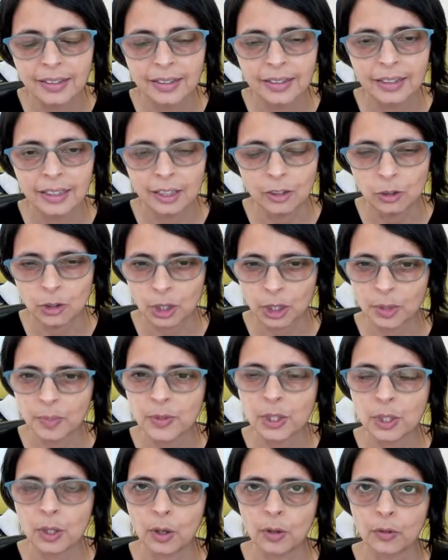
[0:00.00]
in
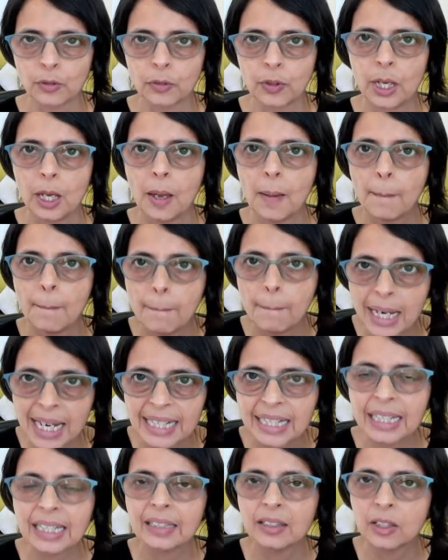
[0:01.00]
terms of
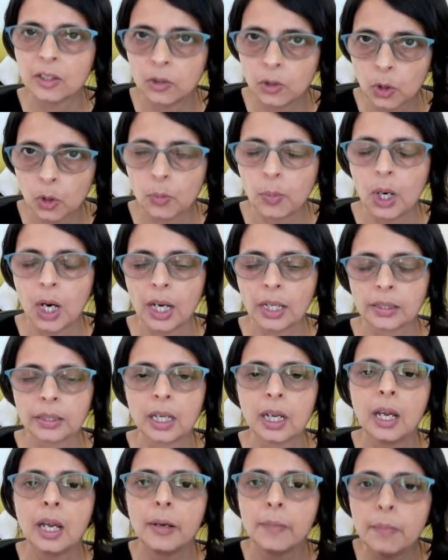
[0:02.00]
making the robot
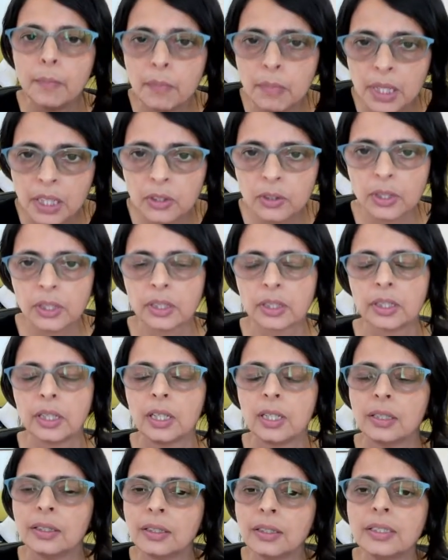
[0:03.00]
mirror
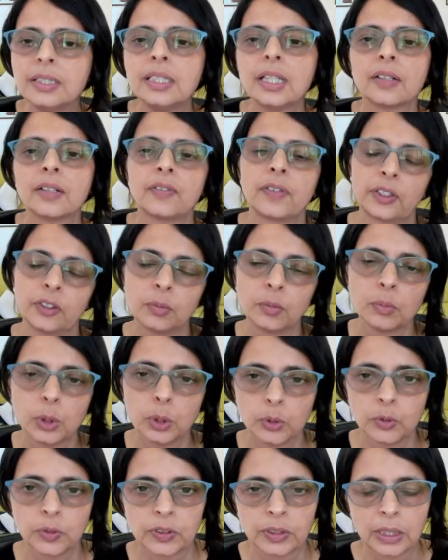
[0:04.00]
the DFS
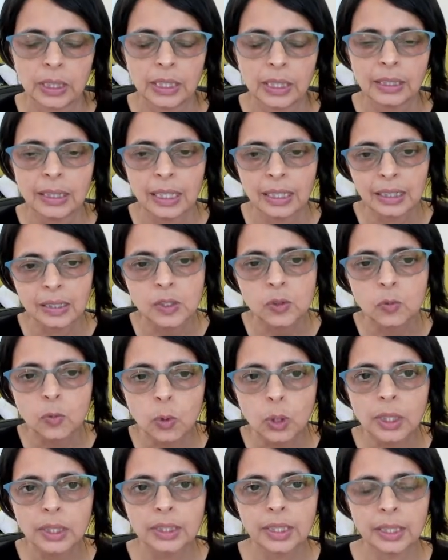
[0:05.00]
moves that it's
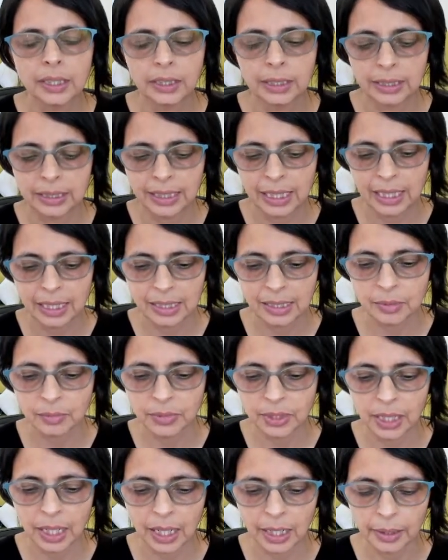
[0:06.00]
worth it to take some
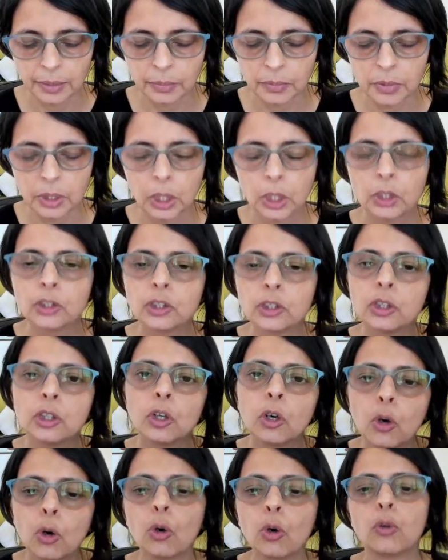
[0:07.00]
time to
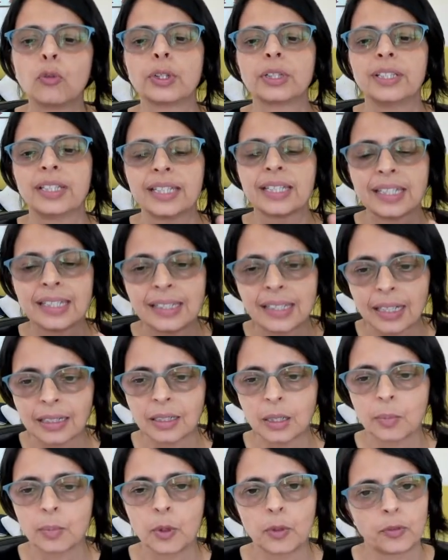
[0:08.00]
go over the
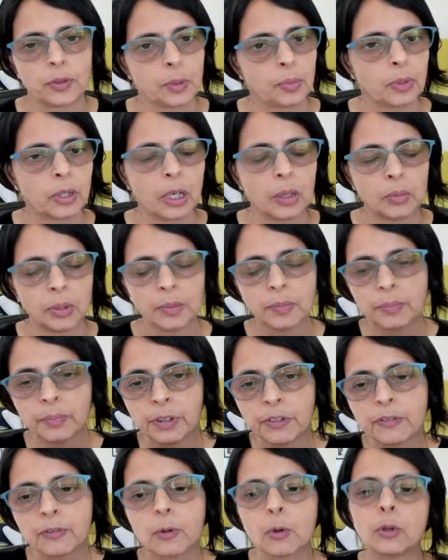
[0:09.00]
setup of the problem
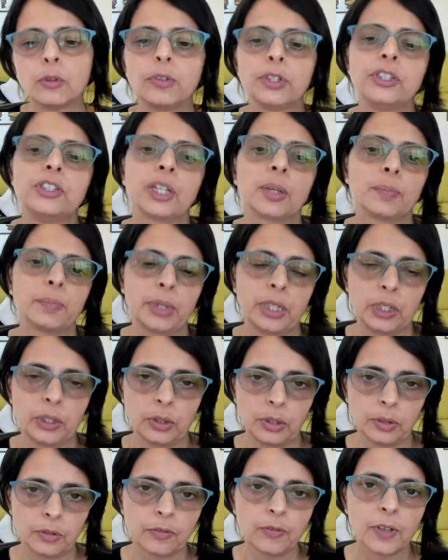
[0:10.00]
before we jump into
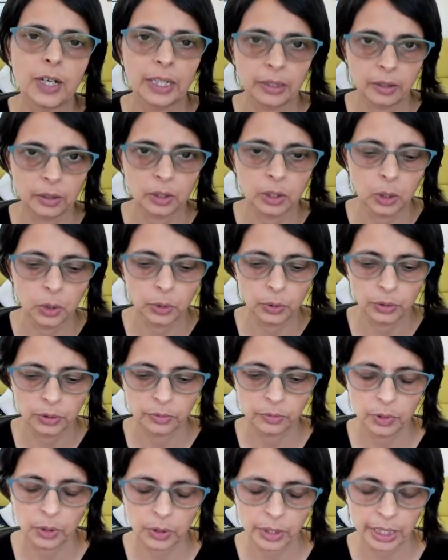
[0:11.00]
the final code,
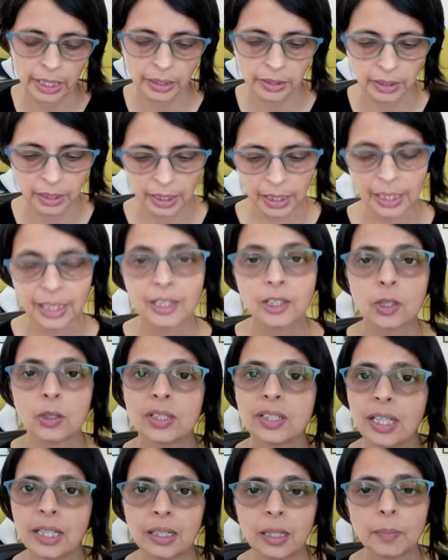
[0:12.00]
okay? So
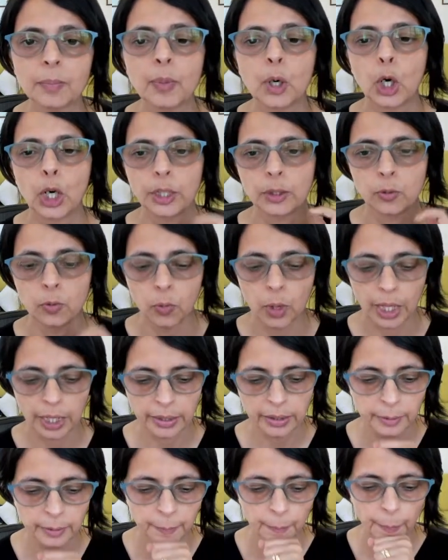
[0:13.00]
setup part
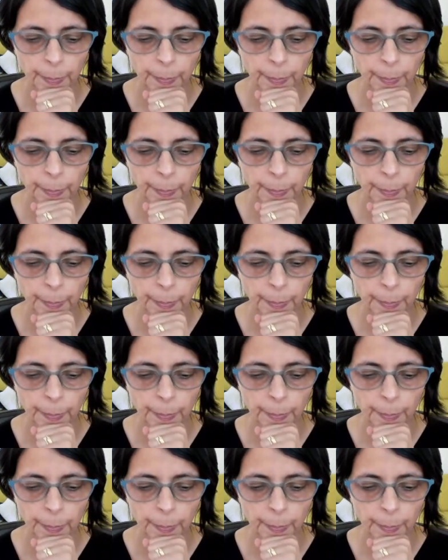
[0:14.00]
1